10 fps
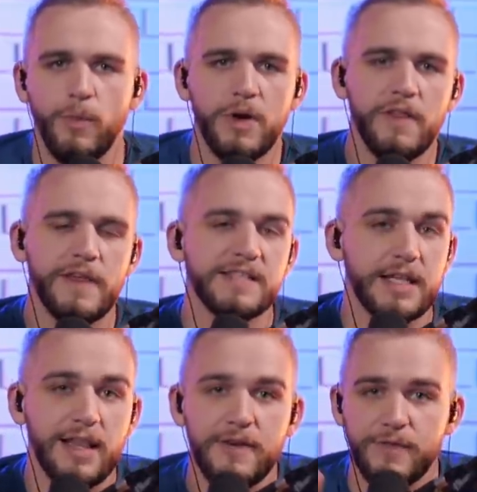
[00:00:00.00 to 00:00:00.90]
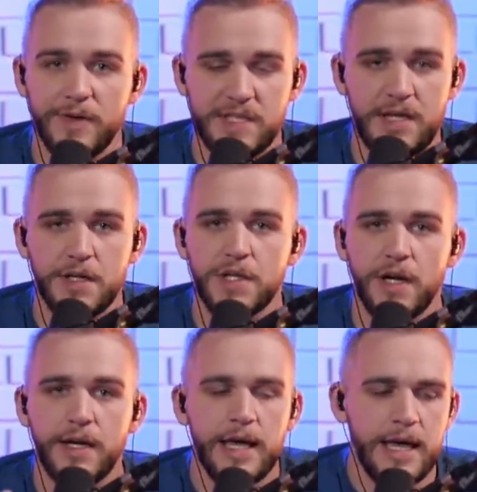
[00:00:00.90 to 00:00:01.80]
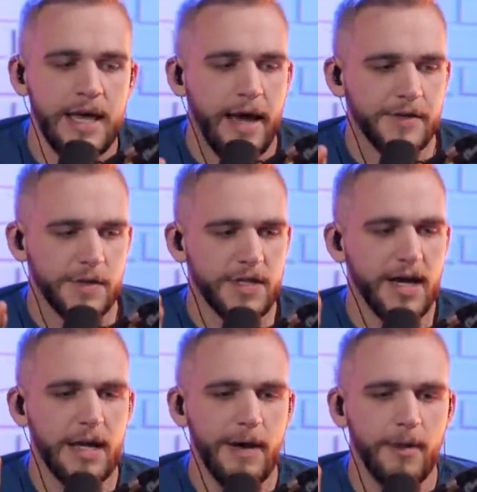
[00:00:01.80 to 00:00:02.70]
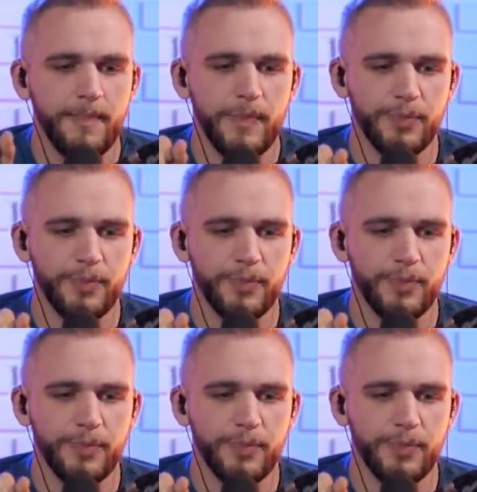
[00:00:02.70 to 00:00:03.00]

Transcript: One of the things I'd love for us to touch on, as you're talking about